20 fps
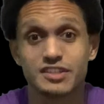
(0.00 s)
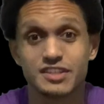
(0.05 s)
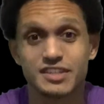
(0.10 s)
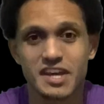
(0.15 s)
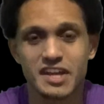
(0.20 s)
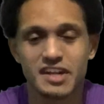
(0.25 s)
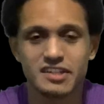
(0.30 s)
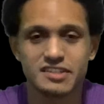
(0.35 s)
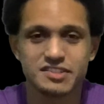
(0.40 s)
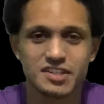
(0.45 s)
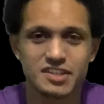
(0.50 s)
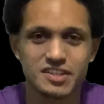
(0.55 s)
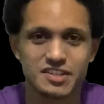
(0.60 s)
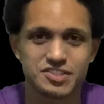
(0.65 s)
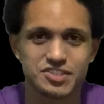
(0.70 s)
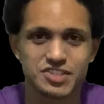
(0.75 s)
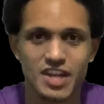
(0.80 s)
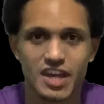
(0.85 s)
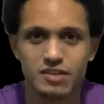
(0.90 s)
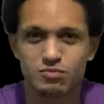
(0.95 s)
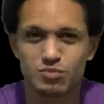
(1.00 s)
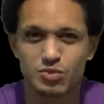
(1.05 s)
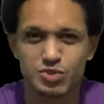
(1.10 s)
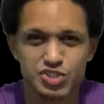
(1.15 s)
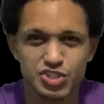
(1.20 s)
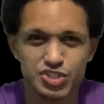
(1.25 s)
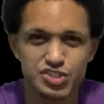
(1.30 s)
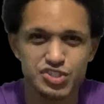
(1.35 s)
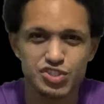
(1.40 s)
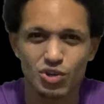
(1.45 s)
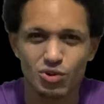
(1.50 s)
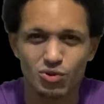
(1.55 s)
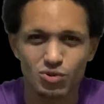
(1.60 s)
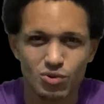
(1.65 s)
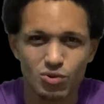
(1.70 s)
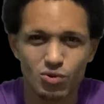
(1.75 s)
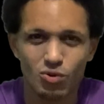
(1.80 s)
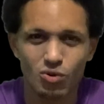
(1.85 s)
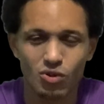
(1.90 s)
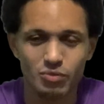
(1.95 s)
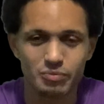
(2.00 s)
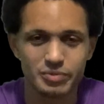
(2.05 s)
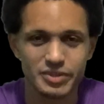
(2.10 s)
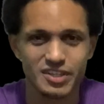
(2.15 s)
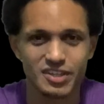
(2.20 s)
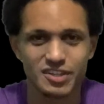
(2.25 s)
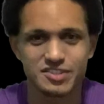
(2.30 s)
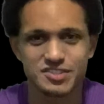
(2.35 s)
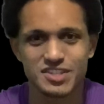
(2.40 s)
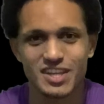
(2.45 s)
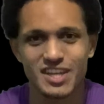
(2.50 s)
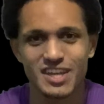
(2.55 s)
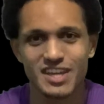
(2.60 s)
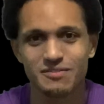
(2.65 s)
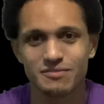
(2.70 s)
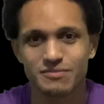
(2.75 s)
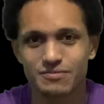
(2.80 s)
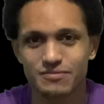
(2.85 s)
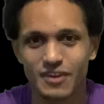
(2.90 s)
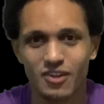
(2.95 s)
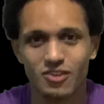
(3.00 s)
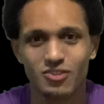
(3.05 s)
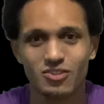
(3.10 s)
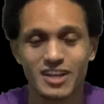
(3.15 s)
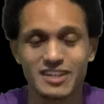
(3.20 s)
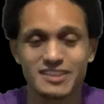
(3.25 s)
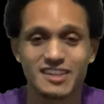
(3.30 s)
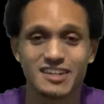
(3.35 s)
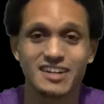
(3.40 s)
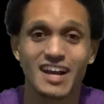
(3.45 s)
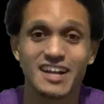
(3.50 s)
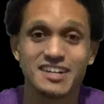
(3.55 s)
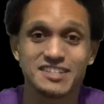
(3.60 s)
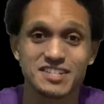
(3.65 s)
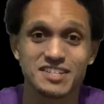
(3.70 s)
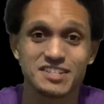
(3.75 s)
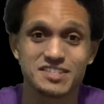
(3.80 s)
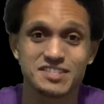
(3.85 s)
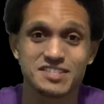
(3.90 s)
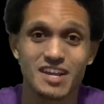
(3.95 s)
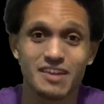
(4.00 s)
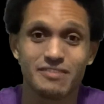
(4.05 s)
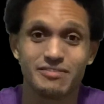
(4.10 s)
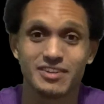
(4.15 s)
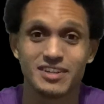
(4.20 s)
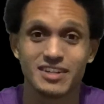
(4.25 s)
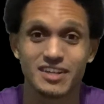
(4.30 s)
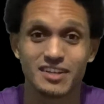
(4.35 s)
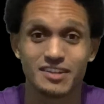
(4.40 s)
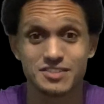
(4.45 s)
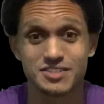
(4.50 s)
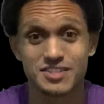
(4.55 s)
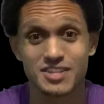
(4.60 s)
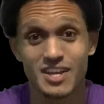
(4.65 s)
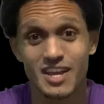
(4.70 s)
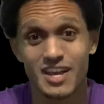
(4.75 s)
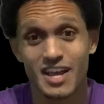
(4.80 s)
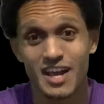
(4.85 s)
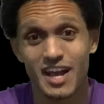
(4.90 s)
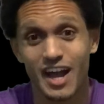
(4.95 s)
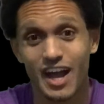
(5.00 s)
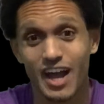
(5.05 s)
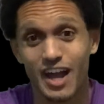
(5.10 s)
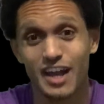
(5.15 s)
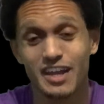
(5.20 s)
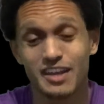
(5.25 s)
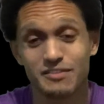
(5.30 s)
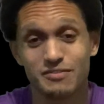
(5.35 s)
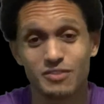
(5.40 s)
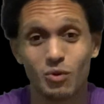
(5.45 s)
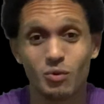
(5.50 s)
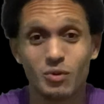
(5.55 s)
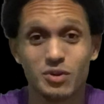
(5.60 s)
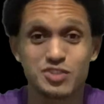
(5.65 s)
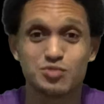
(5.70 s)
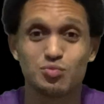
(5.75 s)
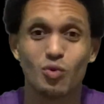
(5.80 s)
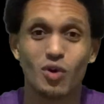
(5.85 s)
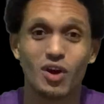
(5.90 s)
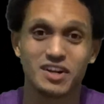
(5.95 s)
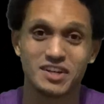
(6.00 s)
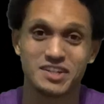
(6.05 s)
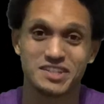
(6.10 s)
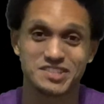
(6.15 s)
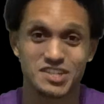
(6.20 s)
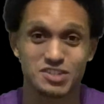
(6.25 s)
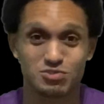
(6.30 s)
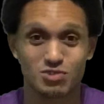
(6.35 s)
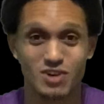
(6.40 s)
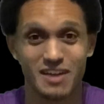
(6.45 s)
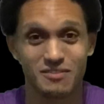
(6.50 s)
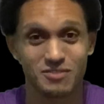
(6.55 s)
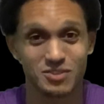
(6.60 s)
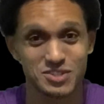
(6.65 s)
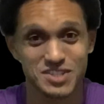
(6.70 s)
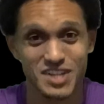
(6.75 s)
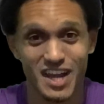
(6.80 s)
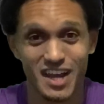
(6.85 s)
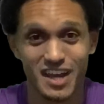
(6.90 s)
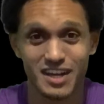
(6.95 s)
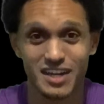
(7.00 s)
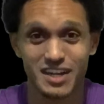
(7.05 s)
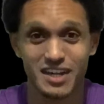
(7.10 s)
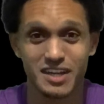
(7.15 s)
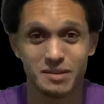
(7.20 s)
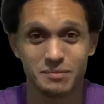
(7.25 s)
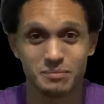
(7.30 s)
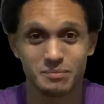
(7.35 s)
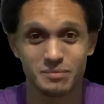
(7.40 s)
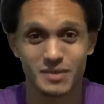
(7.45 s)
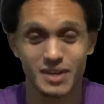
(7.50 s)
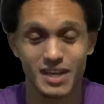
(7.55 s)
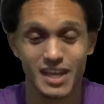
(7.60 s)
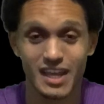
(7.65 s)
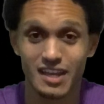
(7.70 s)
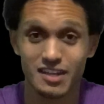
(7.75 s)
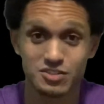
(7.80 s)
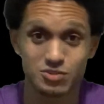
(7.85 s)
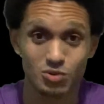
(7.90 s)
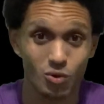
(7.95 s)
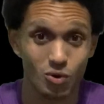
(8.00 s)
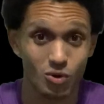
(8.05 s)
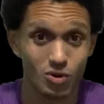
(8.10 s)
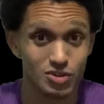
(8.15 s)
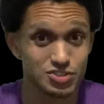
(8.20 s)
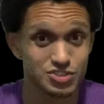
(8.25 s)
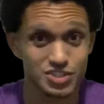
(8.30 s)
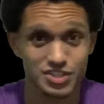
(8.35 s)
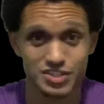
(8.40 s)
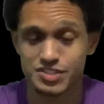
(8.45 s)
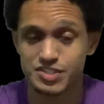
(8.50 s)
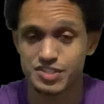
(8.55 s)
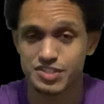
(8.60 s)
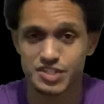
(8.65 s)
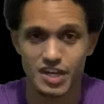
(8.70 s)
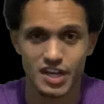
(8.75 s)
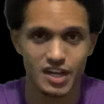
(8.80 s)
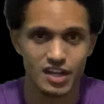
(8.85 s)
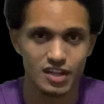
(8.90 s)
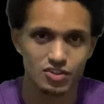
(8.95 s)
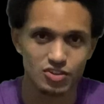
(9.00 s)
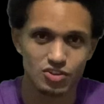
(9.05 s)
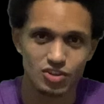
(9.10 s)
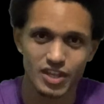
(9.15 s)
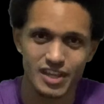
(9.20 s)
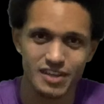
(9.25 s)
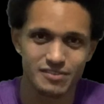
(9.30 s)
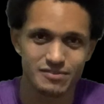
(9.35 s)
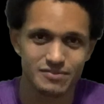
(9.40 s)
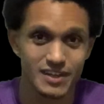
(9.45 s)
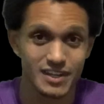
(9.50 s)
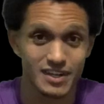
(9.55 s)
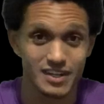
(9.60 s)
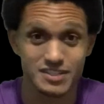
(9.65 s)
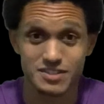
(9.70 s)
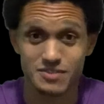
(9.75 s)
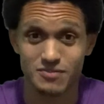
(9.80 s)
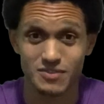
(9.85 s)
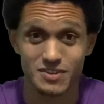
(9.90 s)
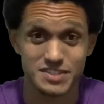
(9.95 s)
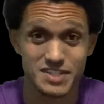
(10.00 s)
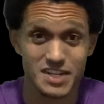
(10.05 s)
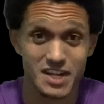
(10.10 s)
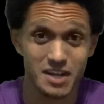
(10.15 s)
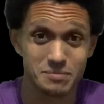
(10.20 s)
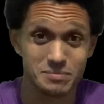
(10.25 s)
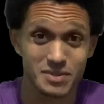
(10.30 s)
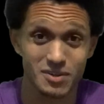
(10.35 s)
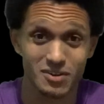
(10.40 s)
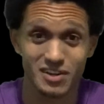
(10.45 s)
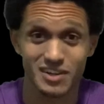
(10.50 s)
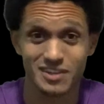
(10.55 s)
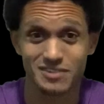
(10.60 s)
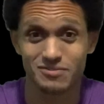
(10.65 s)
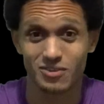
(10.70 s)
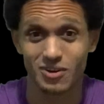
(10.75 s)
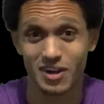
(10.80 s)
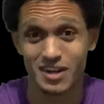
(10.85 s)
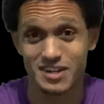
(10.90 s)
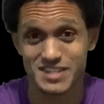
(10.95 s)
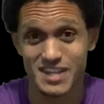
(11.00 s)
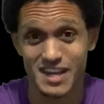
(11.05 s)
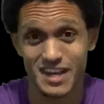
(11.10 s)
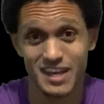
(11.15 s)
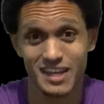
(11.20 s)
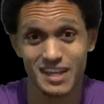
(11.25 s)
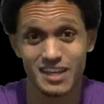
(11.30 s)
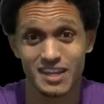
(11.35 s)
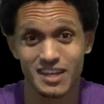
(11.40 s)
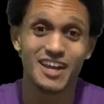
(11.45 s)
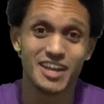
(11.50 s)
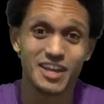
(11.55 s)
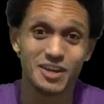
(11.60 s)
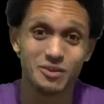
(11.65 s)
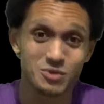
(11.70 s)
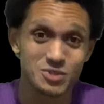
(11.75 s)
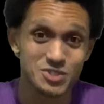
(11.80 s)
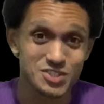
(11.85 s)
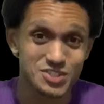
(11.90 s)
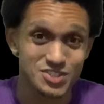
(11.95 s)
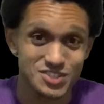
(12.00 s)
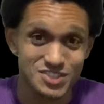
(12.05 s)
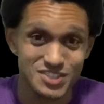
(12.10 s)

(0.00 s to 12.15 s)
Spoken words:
getting to the set was just so cool because it felt like the 1970s. I have always wanted to travel time and or just live in a different time period for a day. It was